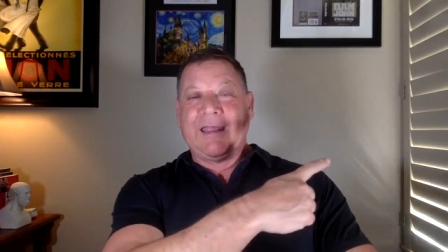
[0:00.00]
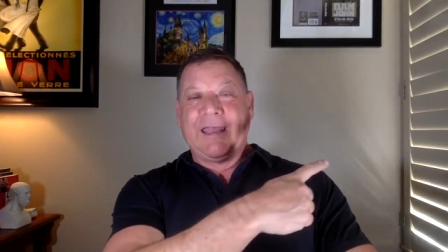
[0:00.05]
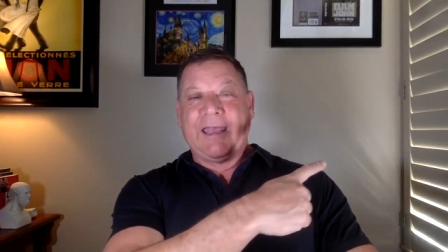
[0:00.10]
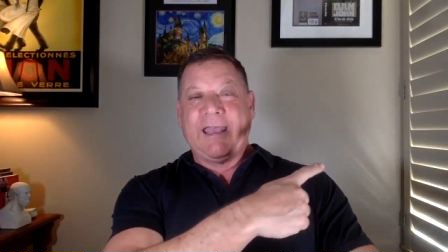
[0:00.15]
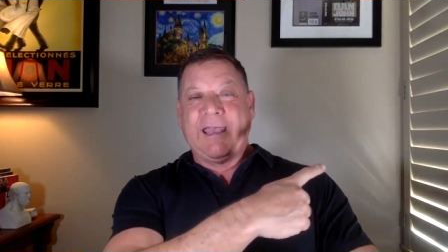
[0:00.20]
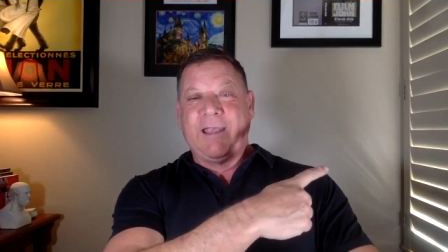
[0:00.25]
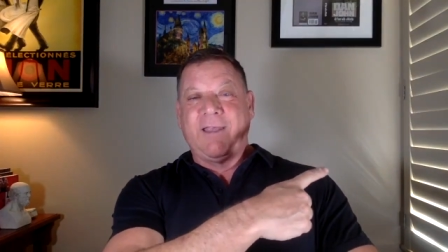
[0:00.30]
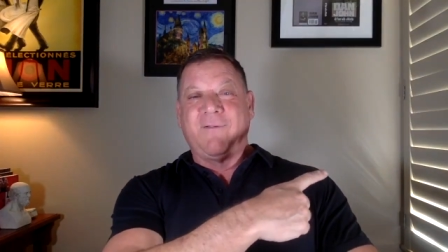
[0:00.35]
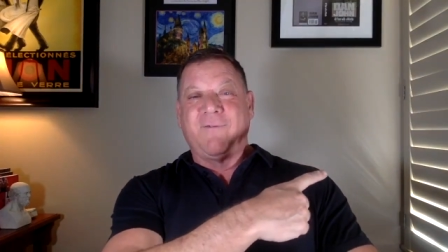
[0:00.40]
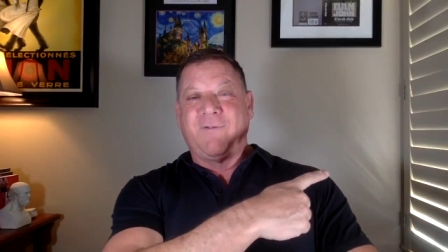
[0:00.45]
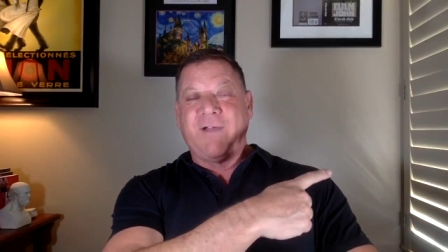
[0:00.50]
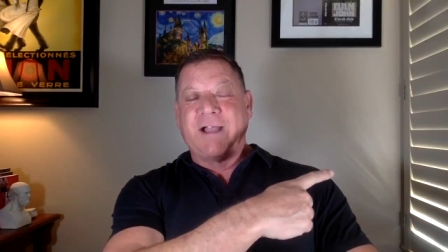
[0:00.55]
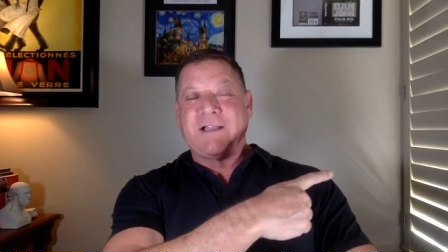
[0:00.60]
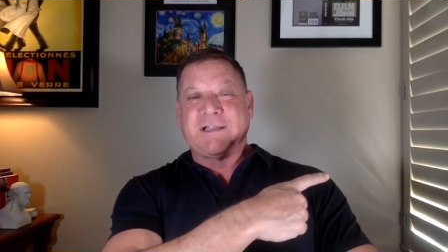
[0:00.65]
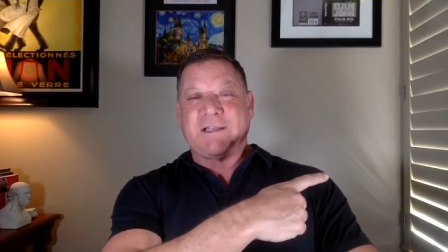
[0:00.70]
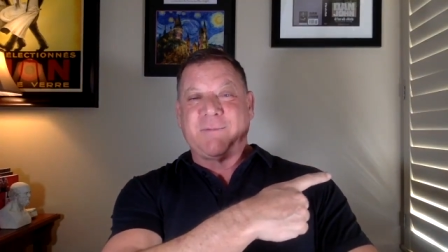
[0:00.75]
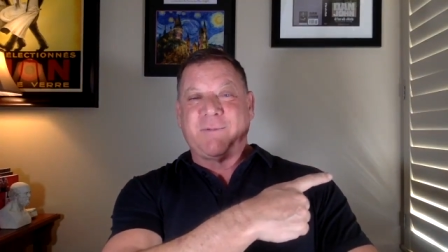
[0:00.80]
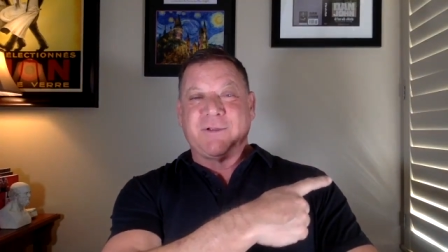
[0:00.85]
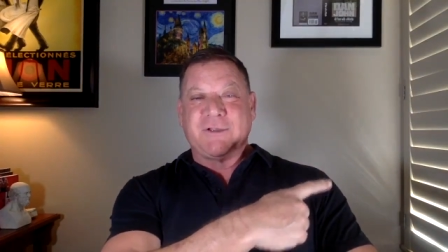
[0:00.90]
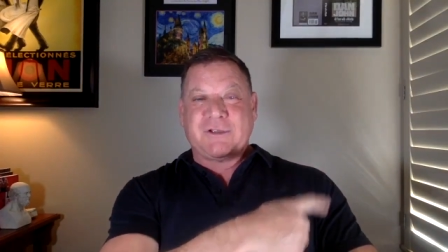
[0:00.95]
the
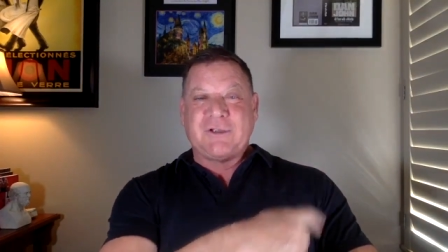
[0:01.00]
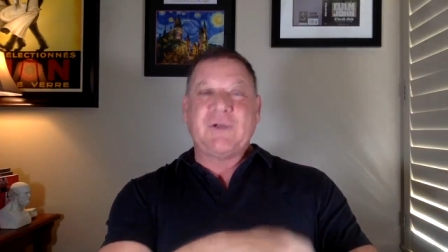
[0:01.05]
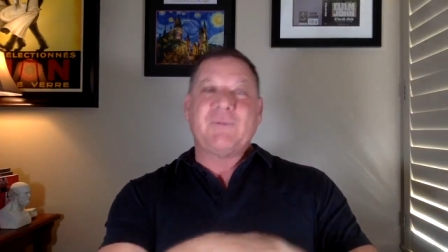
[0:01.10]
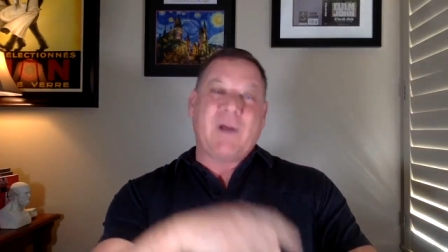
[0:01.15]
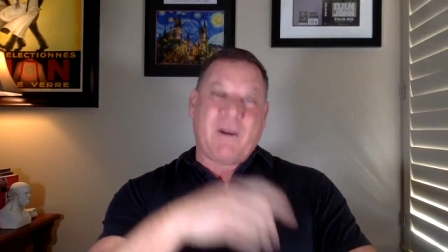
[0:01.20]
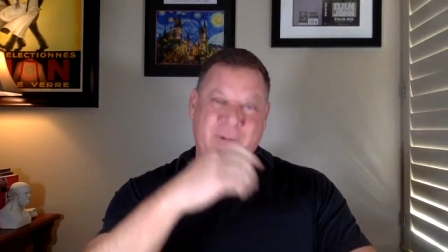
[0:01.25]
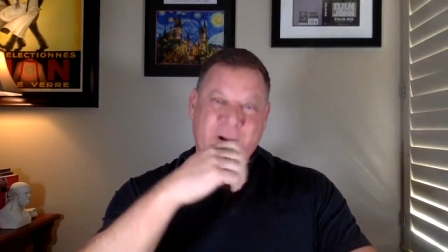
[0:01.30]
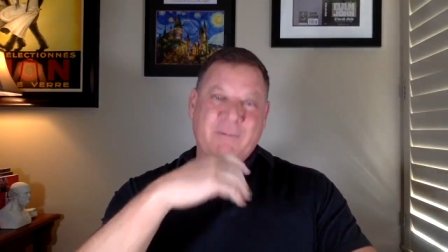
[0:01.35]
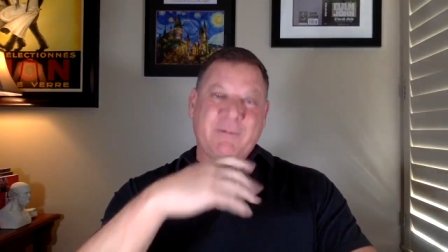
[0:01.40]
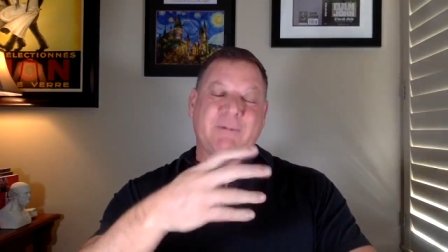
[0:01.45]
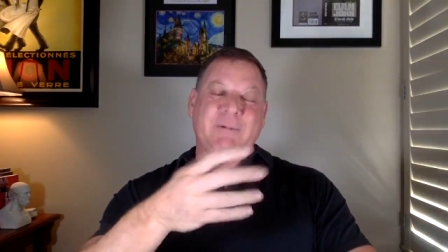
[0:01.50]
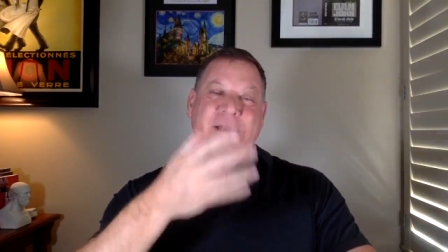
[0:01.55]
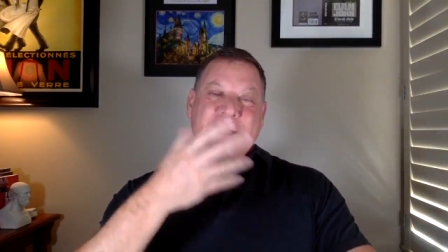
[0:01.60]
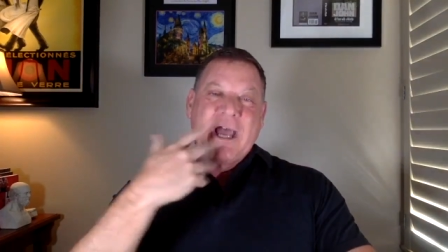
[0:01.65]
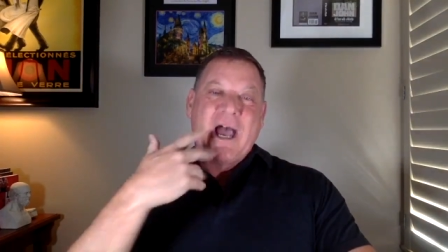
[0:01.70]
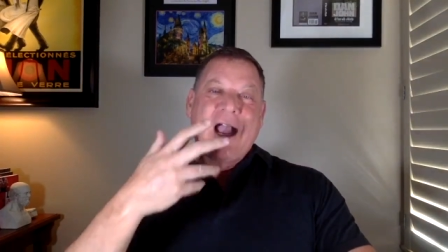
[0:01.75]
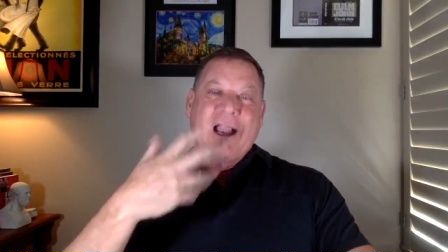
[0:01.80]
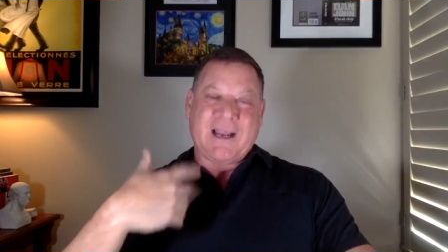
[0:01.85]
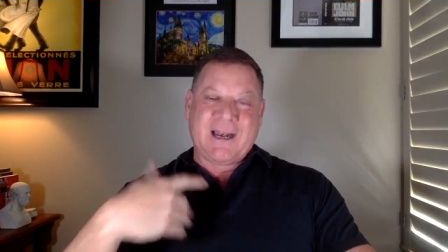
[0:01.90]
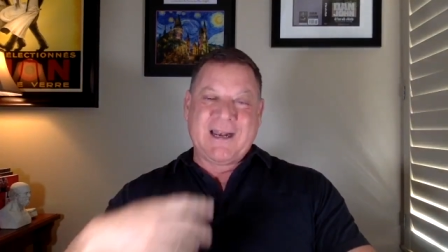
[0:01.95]
vegetable soup, I'll probably be
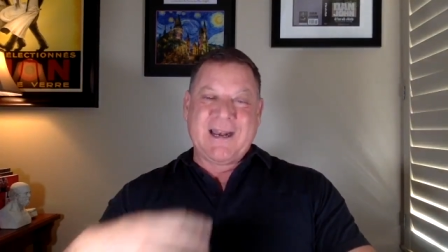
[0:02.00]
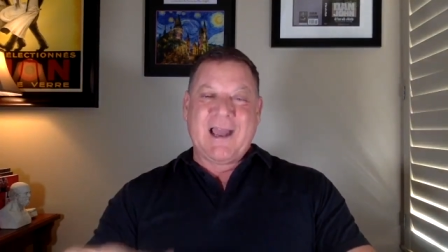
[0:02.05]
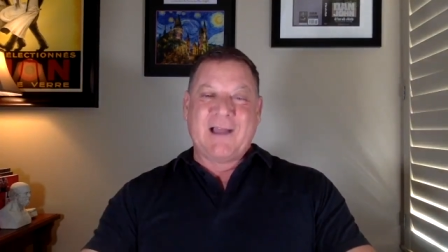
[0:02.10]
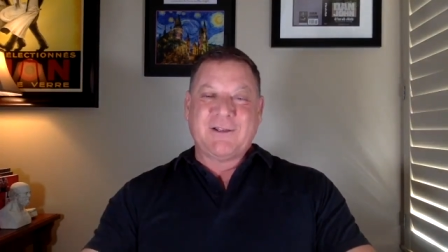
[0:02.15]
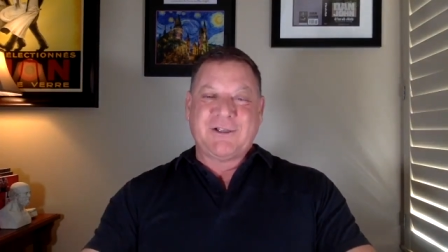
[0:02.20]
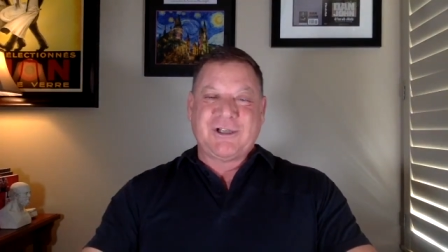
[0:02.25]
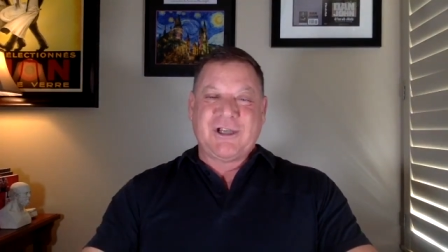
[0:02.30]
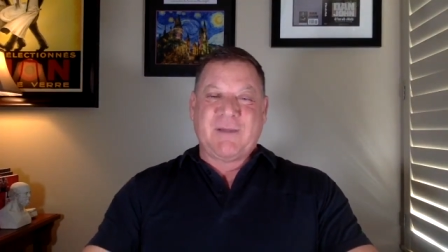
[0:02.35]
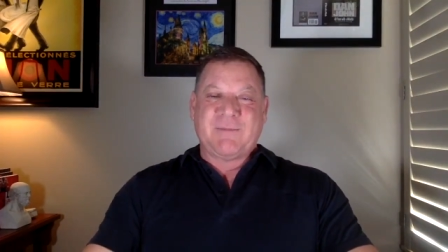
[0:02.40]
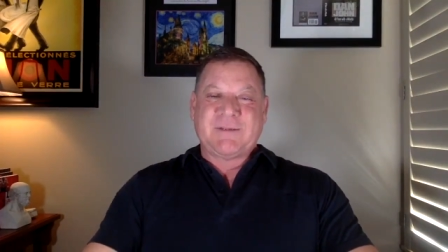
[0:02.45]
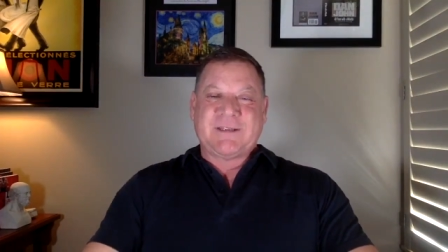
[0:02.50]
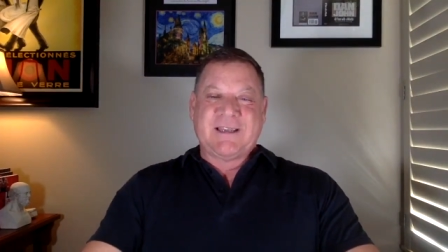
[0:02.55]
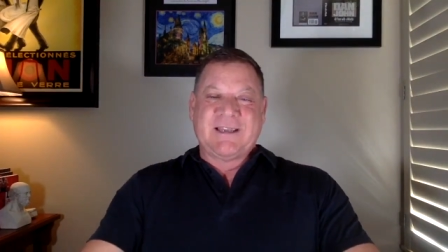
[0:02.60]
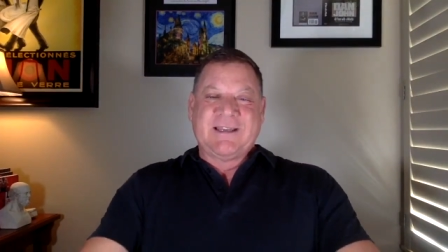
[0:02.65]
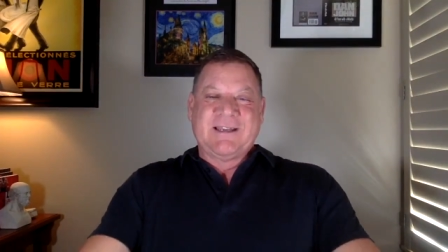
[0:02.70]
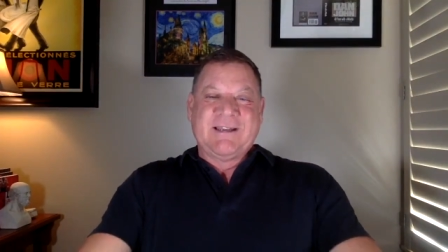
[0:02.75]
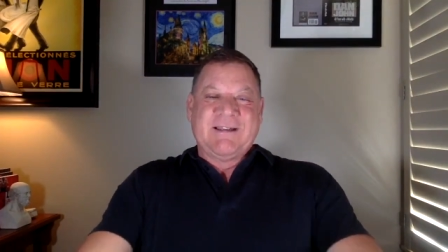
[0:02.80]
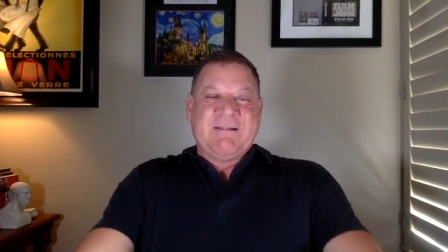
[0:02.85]
knocking it out chips.